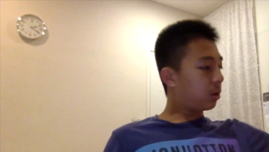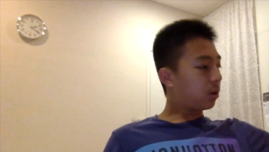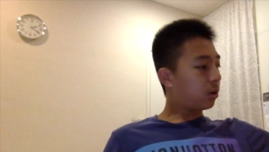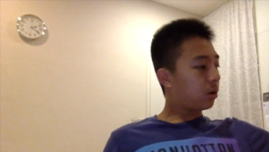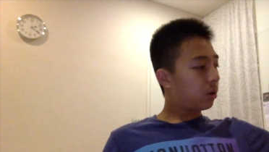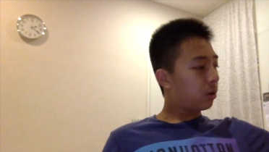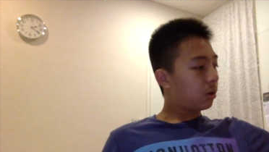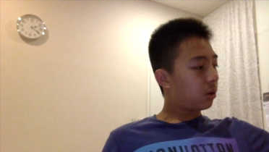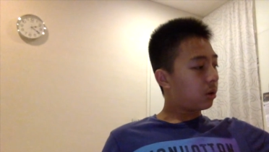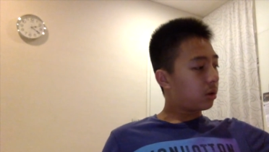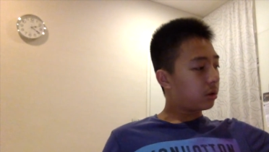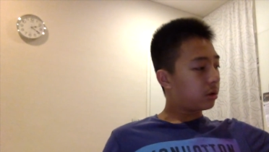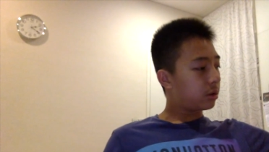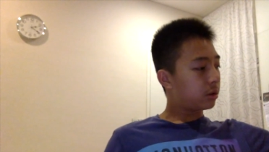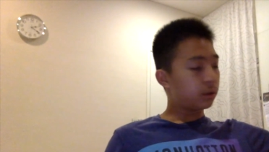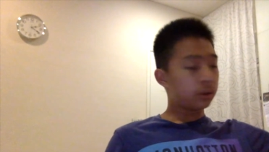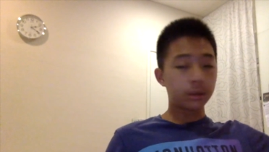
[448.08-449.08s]

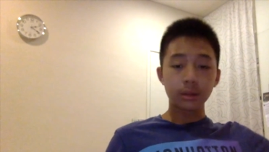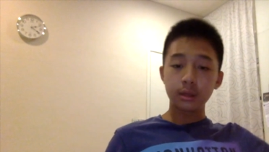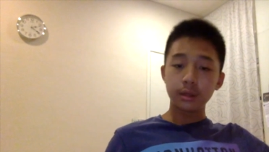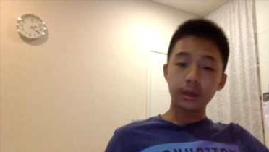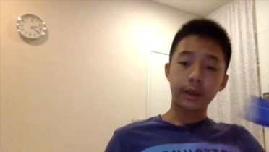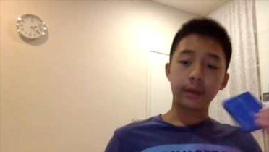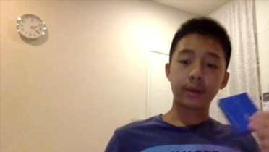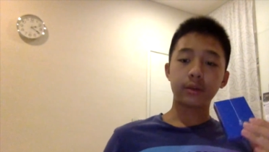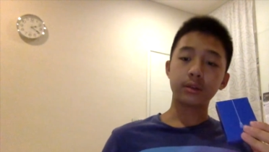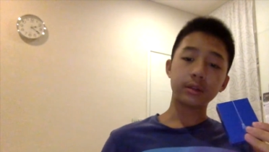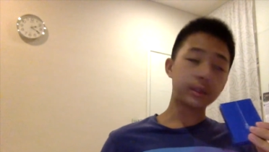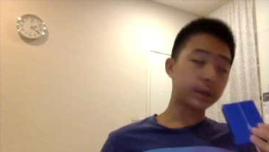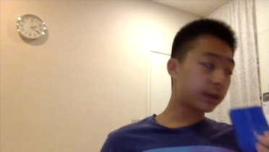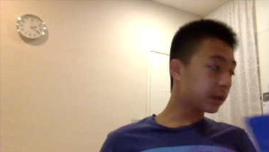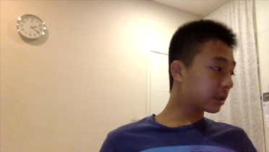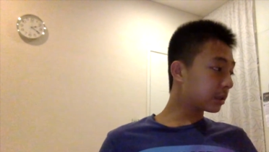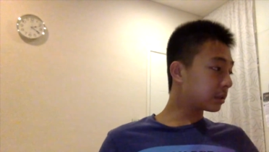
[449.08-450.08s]
or the Icon
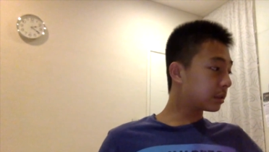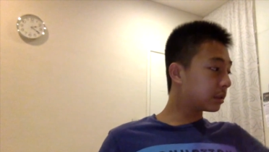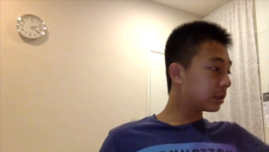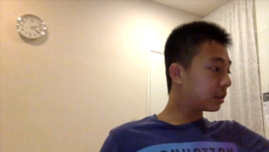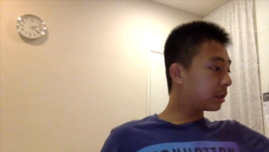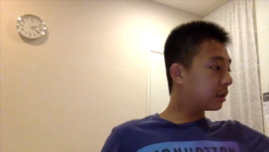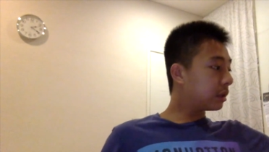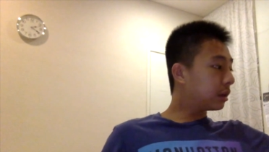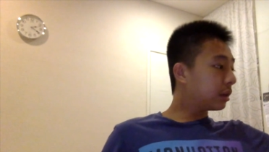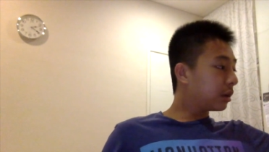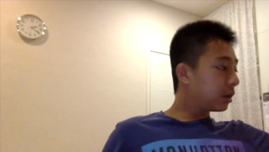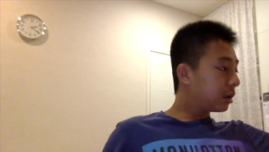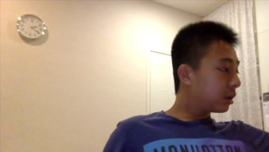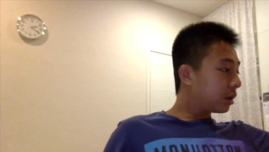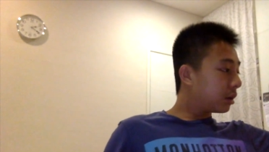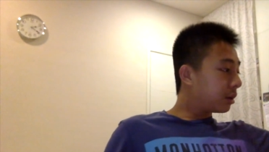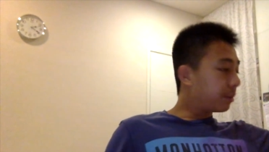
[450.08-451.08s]
deck.
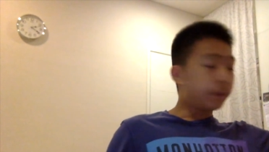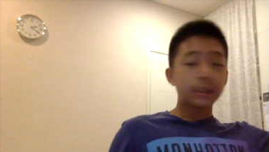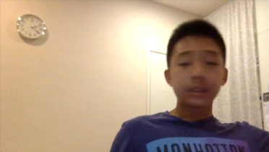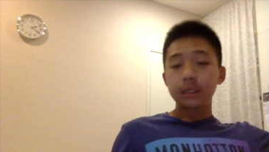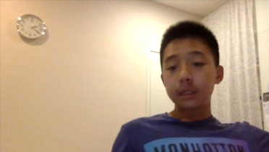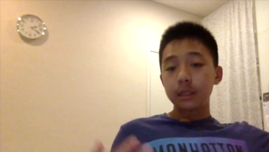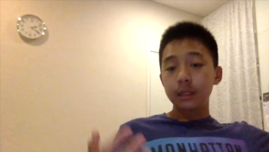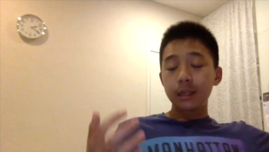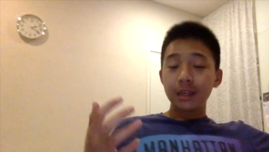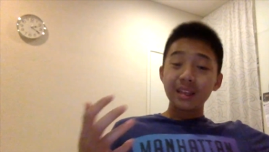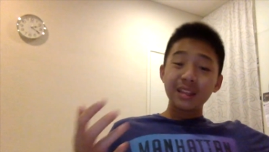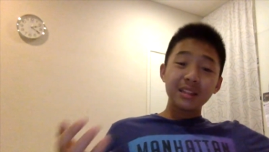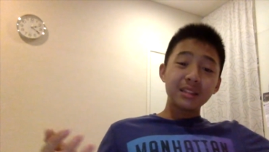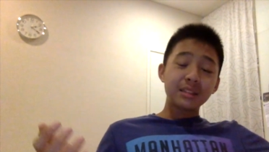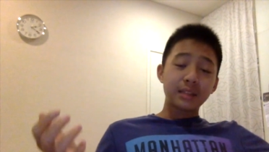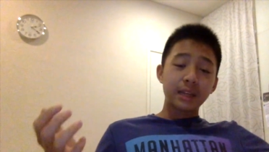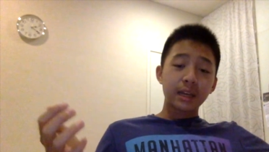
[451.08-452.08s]
Basically,
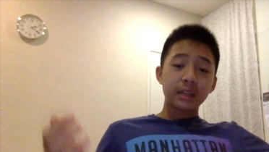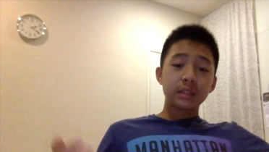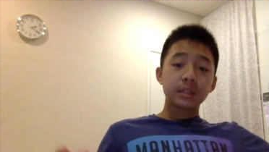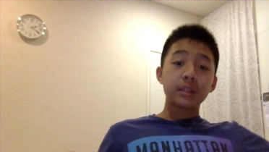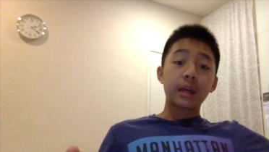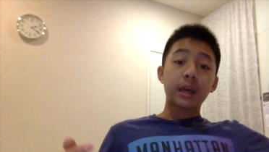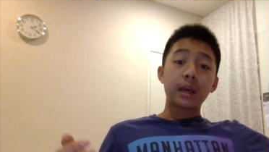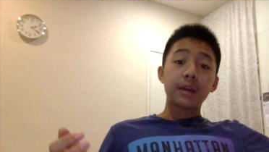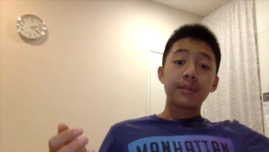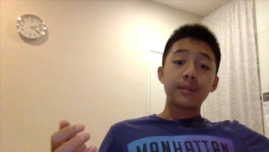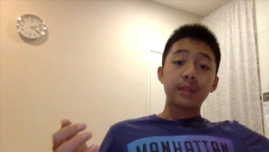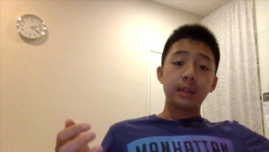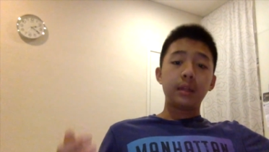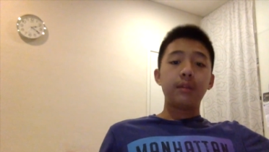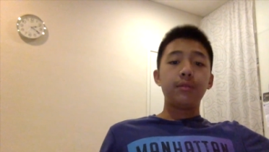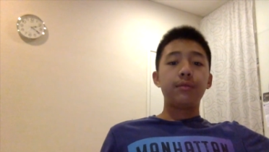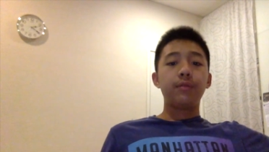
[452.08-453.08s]
decks that have
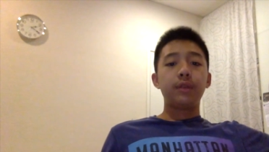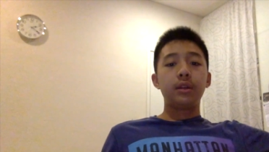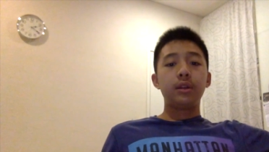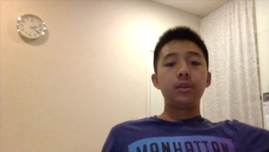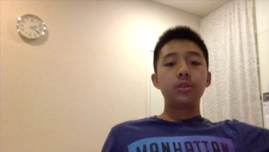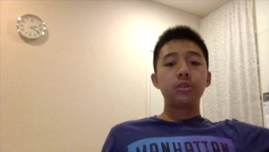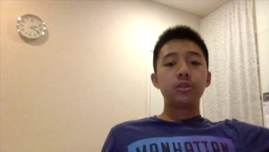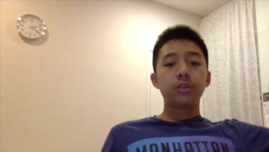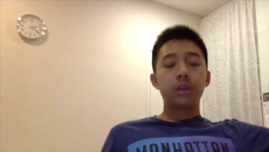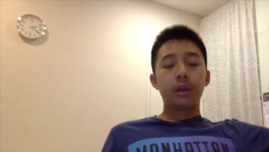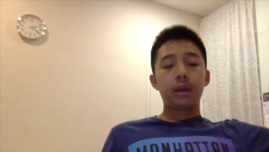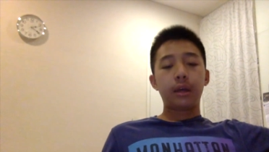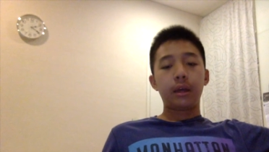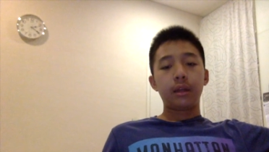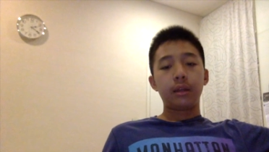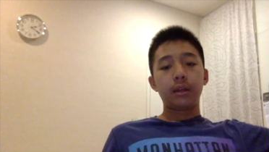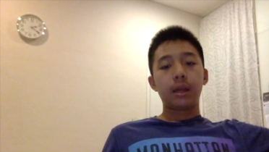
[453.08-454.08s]
linen finish
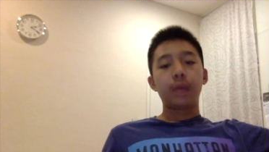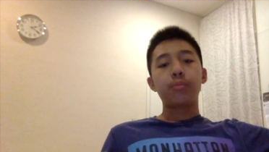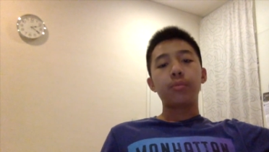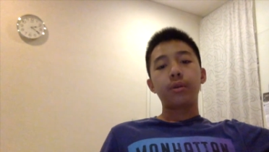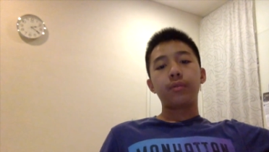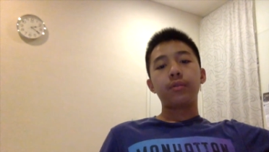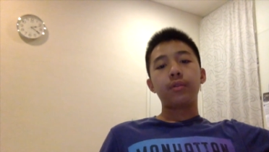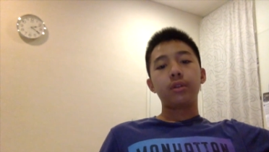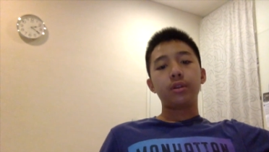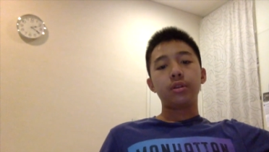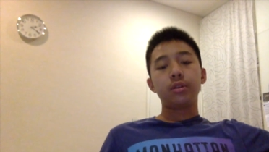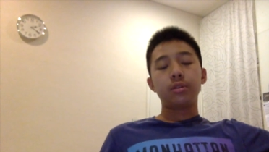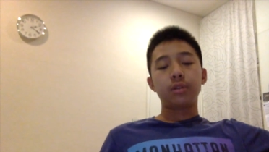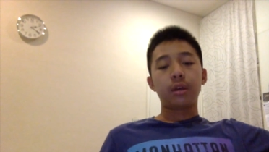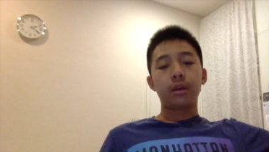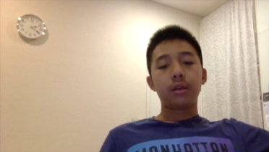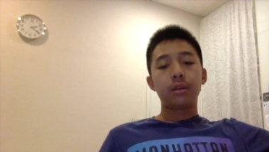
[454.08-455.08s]
and cambric
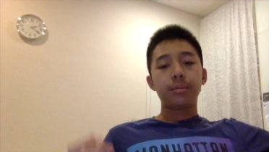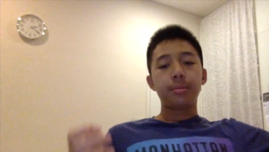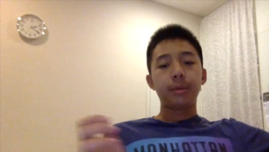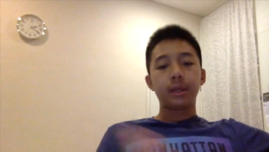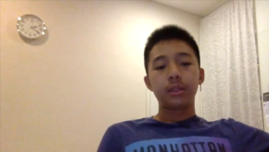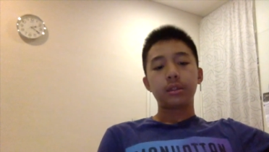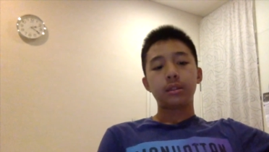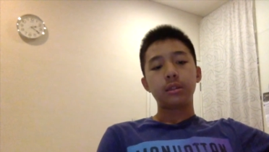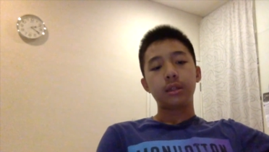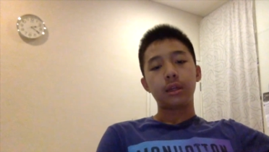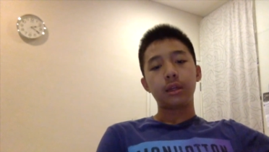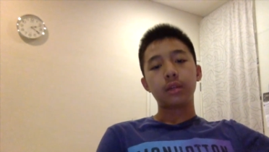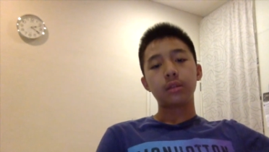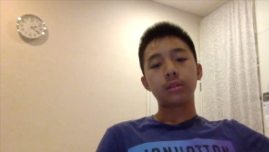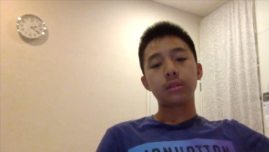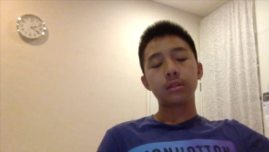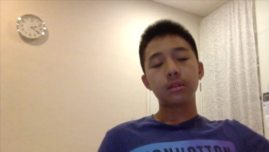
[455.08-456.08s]
finish are the best
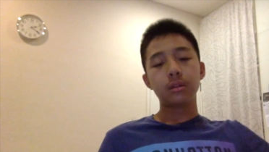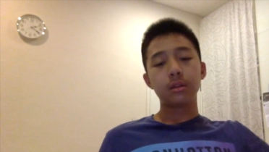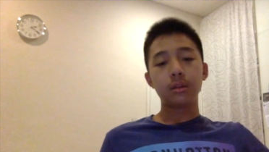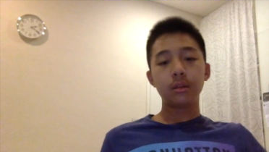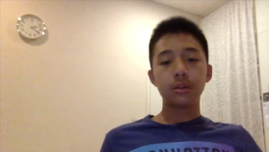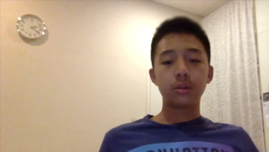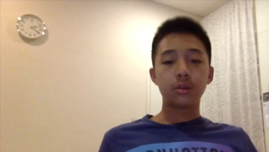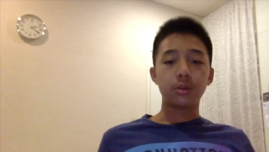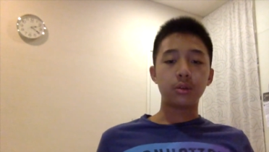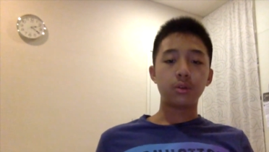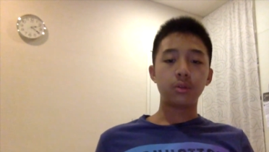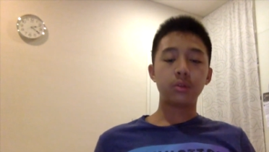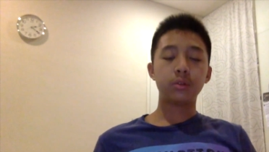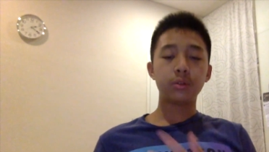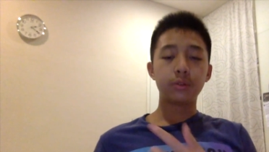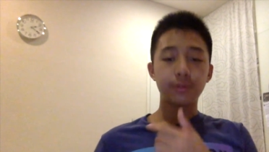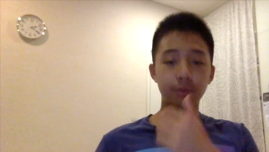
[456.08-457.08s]
decks to
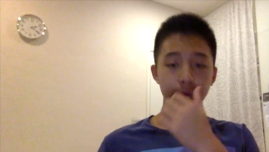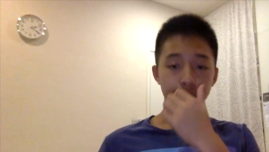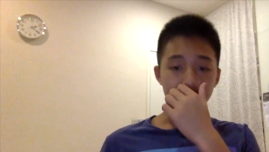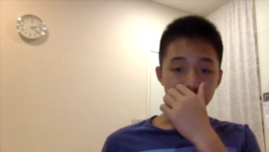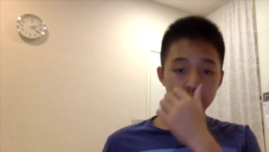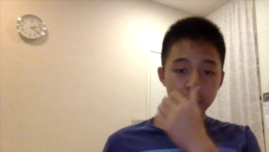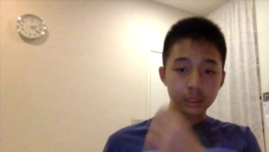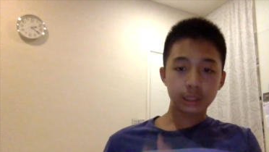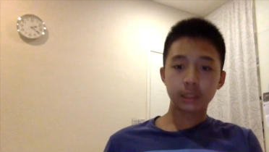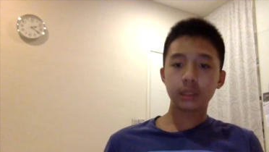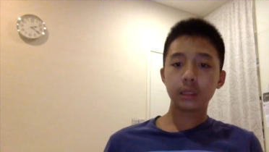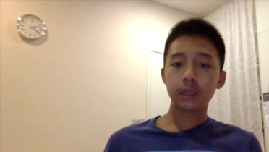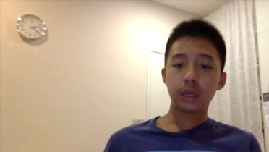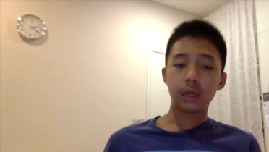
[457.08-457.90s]
use for this